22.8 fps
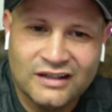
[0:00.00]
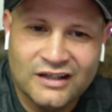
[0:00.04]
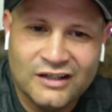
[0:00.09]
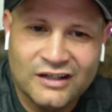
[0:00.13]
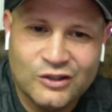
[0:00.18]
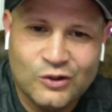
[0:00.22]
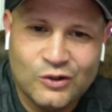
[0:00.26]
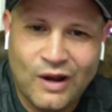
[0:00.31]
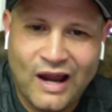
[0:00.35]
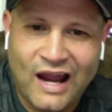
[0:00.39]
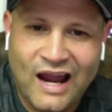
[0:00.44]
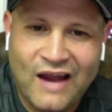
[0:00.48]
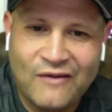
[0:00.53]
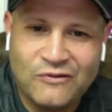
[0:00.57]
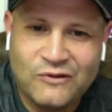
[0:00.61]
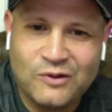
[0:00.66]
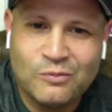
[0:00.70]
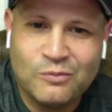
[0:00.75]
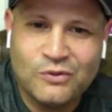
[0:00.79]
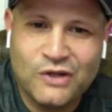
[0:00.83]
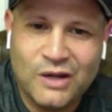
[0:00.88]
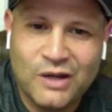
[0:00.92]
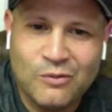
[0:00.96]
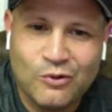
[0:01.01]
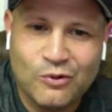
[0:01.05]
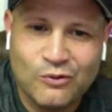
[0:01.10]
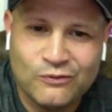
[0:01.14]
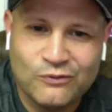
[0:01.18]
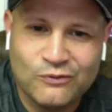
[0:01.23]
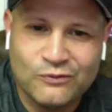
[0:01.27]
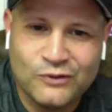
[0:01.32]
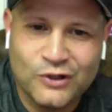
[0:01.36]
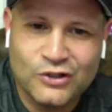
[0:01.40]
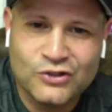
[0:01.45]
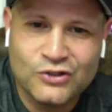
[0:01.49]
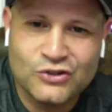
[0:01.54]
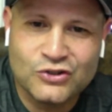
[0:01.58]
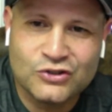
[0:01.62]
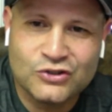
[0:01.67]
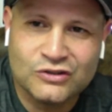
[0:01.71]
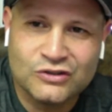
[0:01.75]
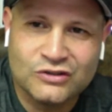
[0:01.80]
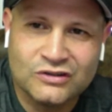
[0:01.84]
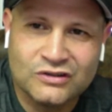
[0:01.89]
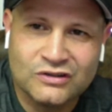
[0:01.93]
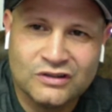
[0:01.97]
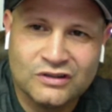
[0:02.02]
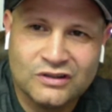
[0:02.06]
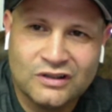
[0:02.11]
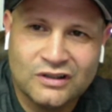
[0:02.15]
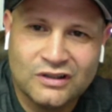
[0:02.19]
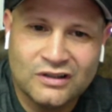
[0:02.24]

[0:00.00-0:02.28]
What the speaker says: you have to be able to function